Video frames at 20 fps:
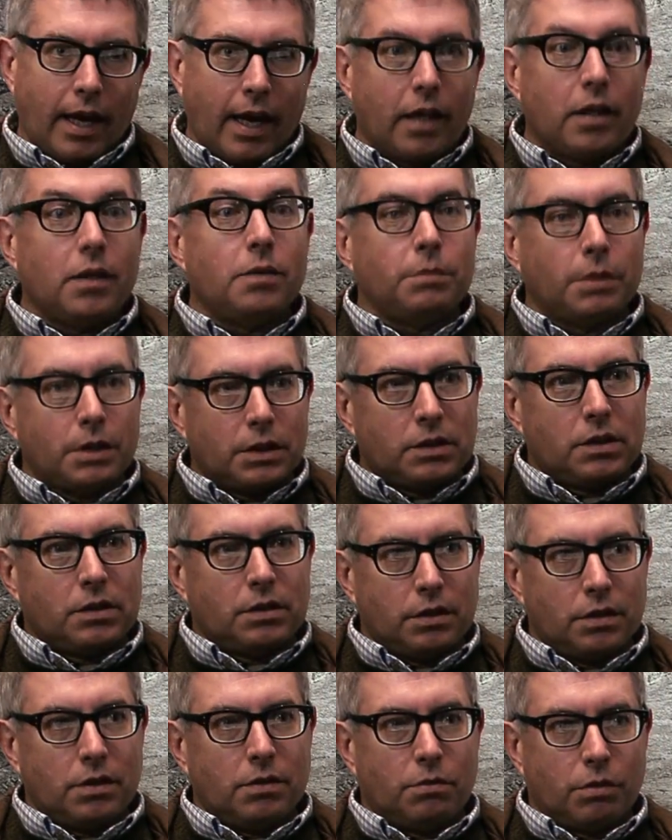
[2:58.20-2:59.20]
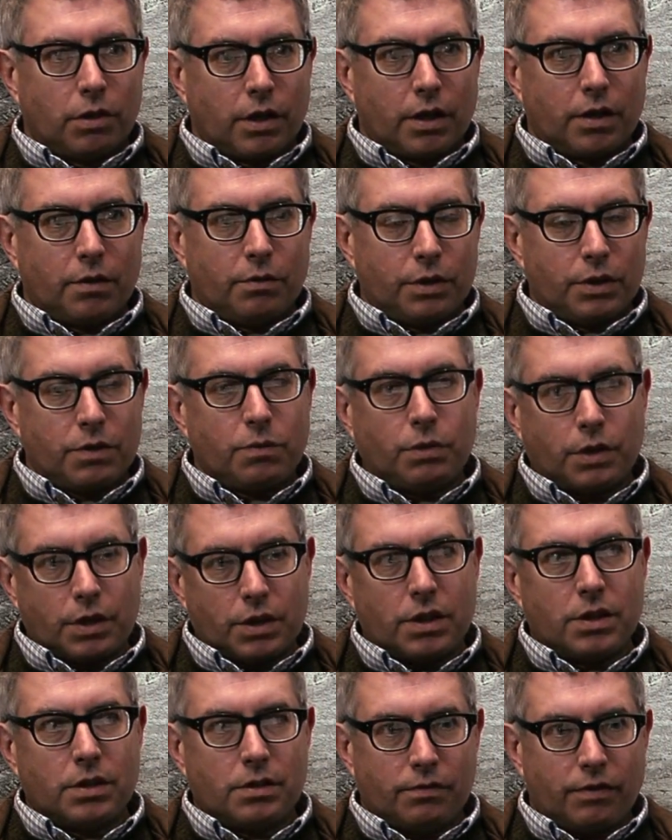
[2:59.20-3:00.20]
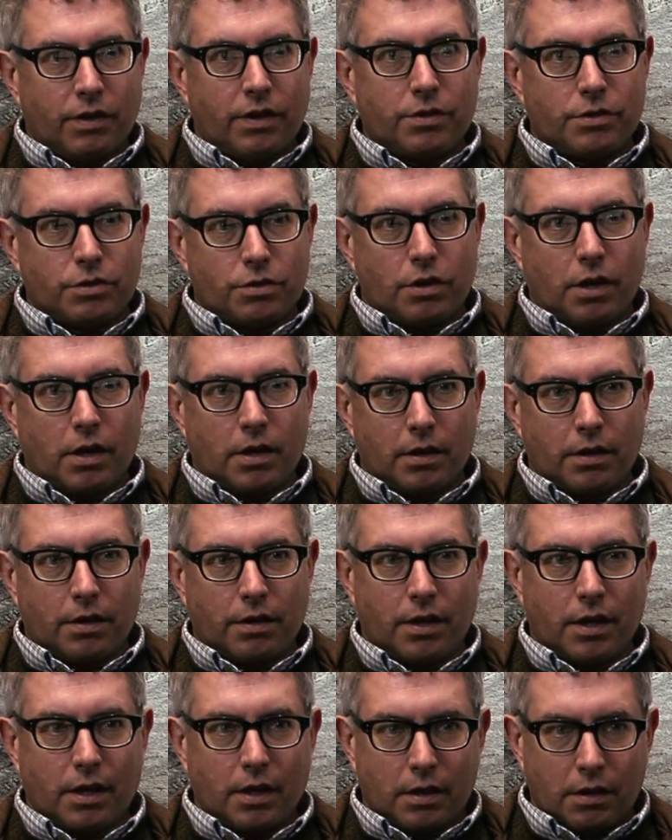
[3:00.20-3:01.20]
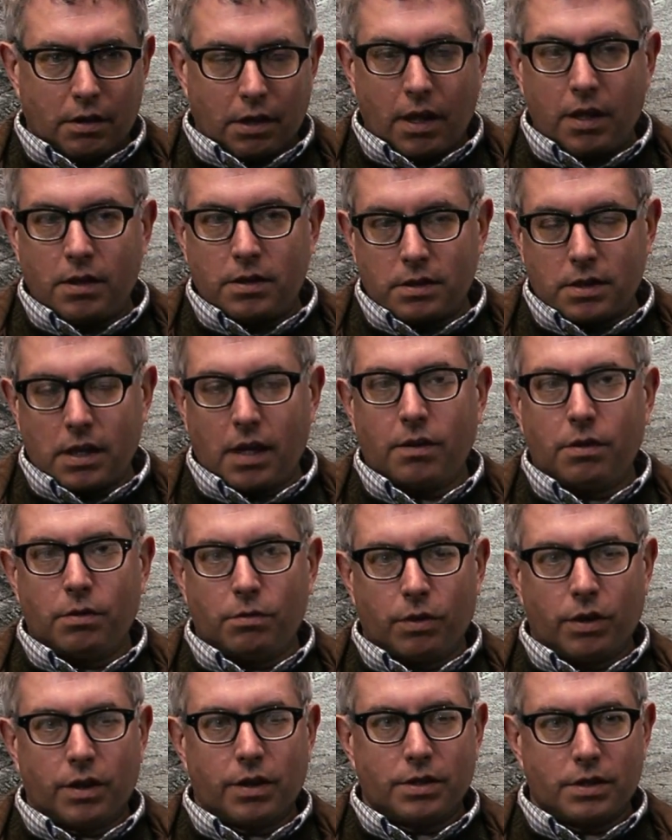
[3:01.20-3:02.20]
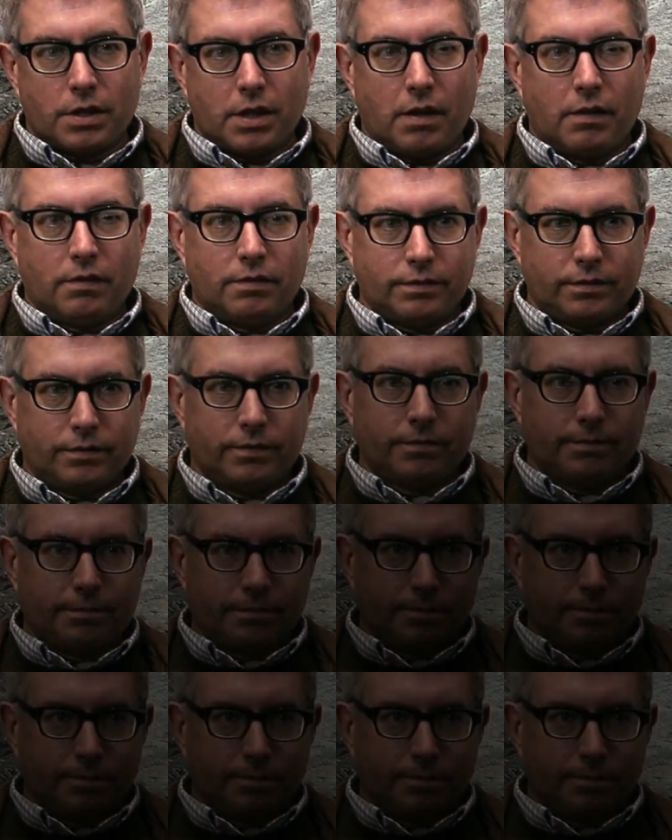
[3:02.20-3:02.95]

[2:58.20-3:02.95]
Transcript: element to the work, which is a very strong thing inside the work itself.